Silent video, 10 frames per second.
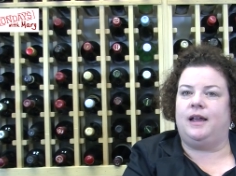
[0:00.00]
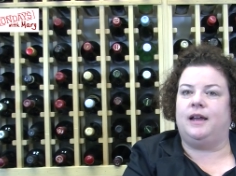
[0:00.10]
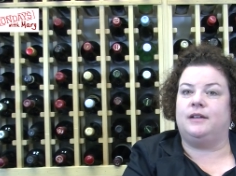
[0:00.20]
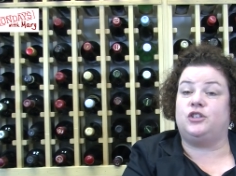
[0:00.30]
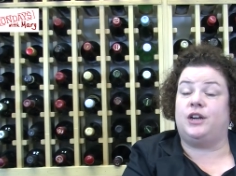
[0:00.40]

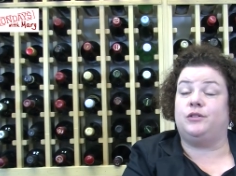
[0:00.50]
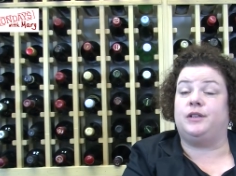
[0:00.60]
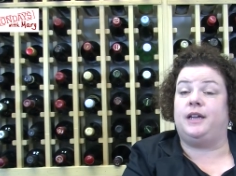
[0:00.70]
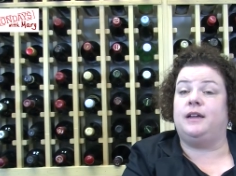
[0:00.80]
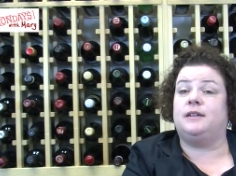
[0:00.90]
And
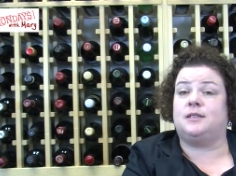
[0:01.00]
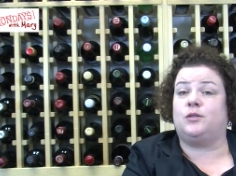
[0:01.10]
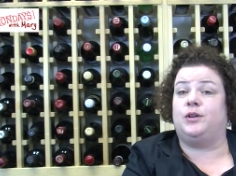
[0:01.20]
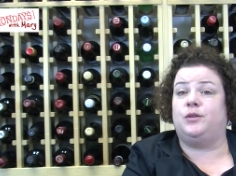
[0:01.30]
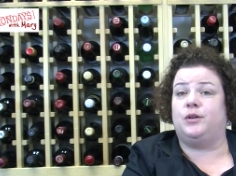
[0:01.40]
generally, it's
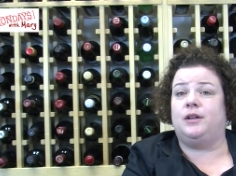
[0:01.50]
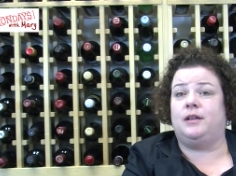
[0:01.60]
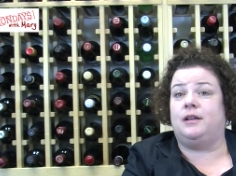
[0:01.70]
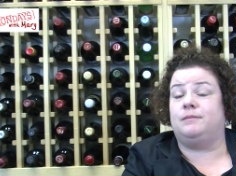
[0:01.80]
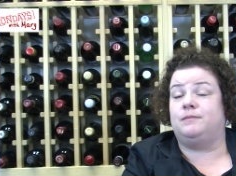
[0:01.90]
going
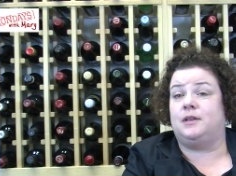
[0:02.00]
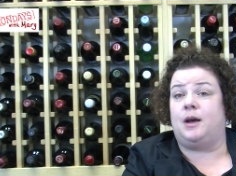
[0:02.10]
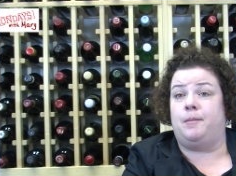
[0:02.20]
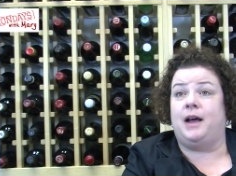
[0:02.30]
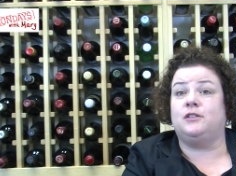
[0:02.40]
to
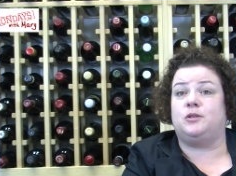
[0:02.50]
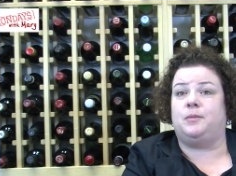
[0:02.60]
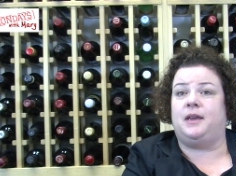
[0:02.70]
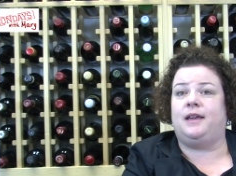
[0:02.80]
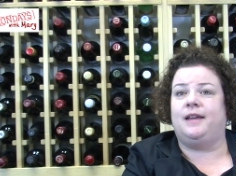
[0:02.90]
come out to
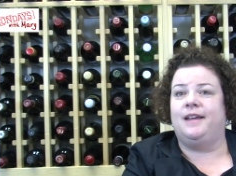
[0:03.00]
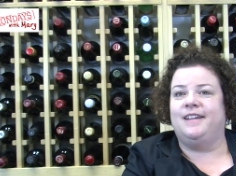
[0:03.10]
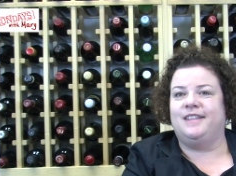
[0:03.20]
be